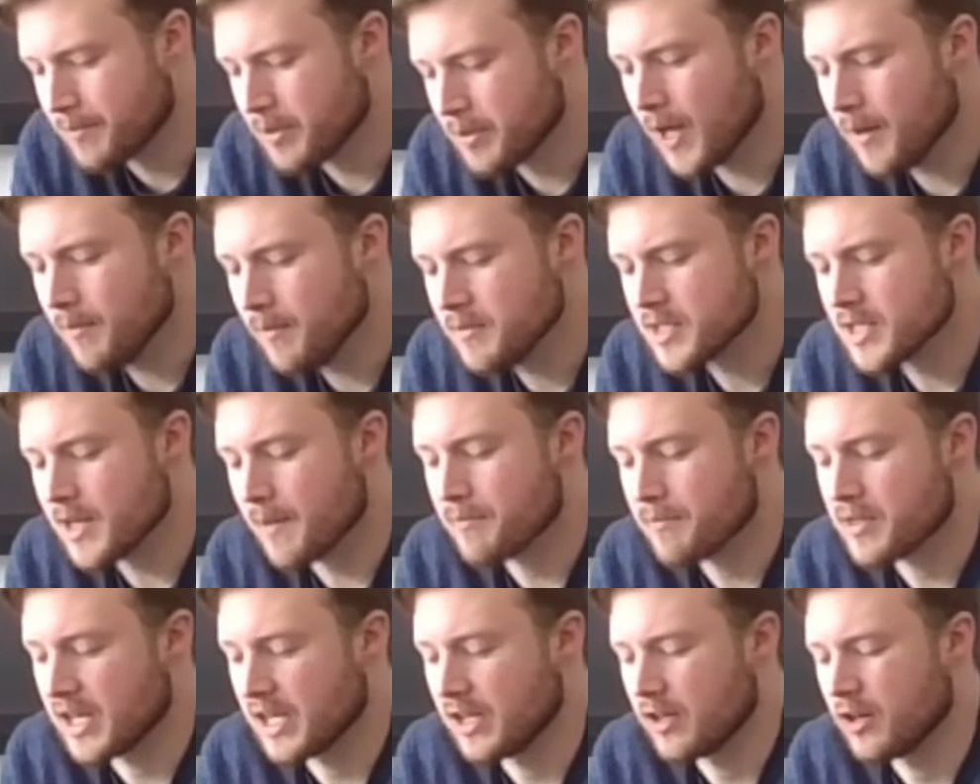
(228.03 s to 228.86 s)
become
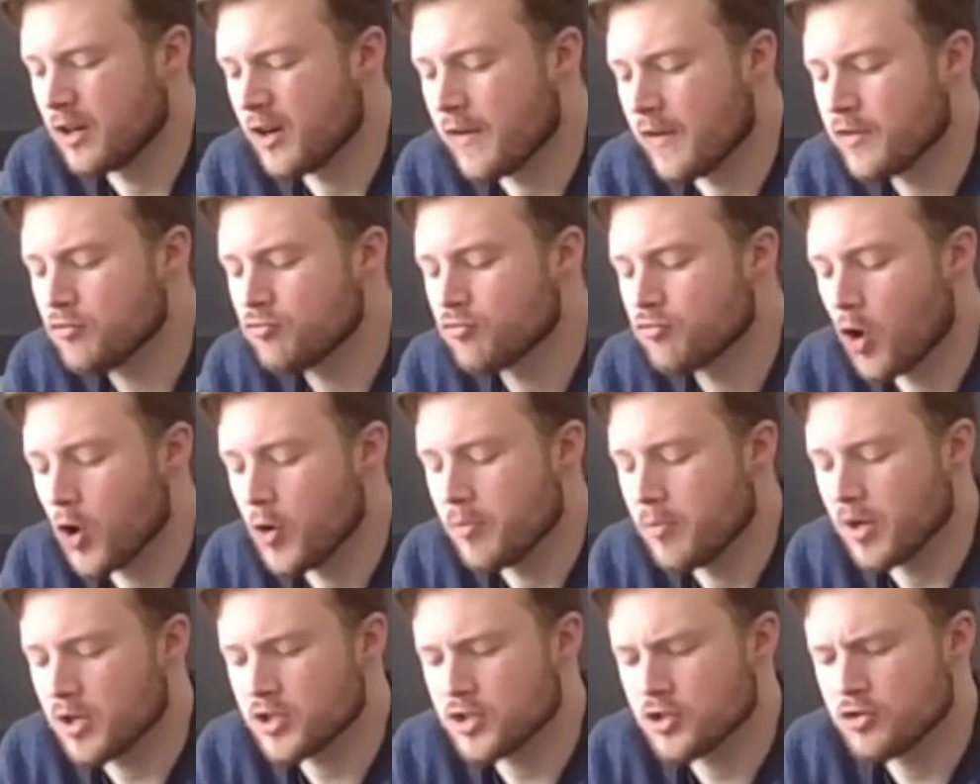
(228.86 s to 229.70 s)
something of a
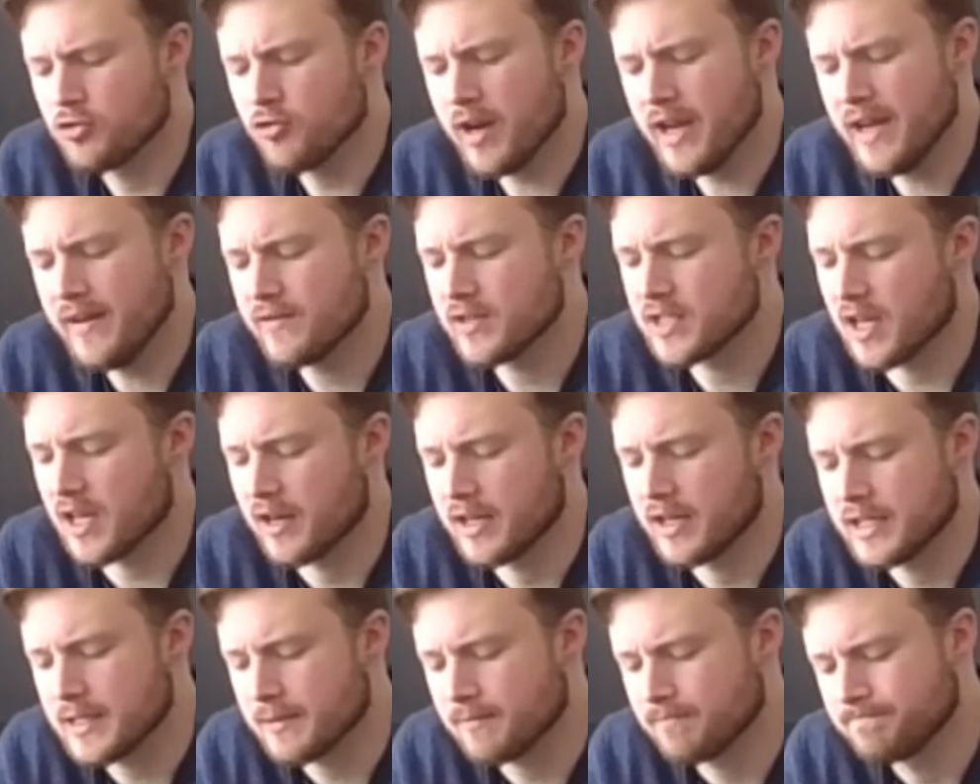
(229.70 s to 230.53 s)
robot
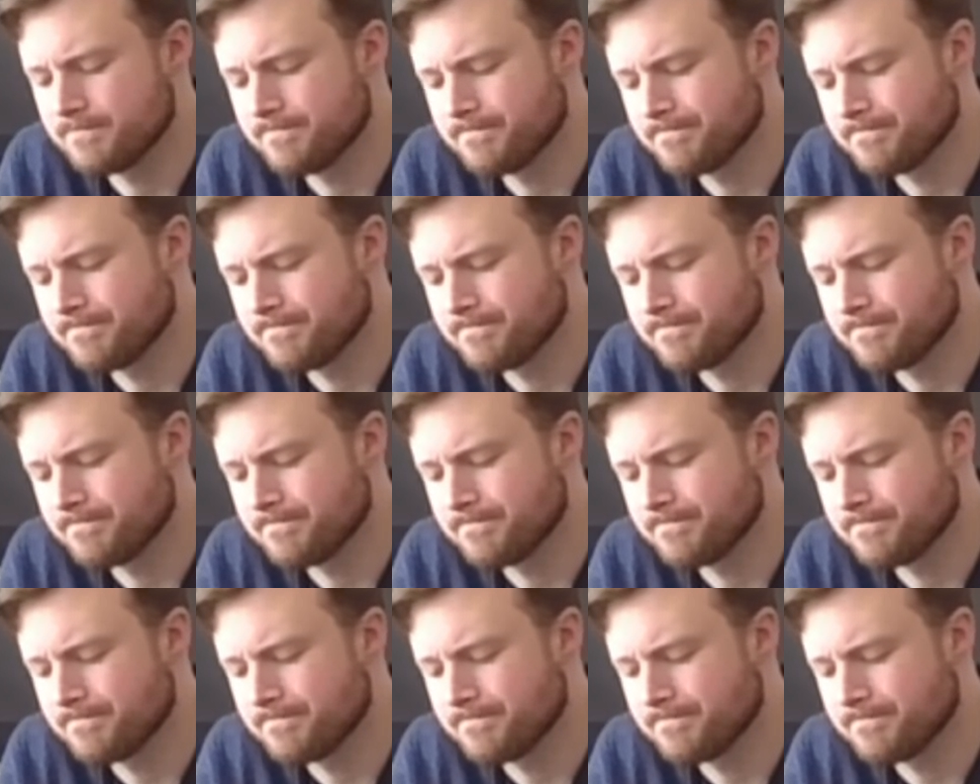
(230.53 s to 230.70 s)
gravesite.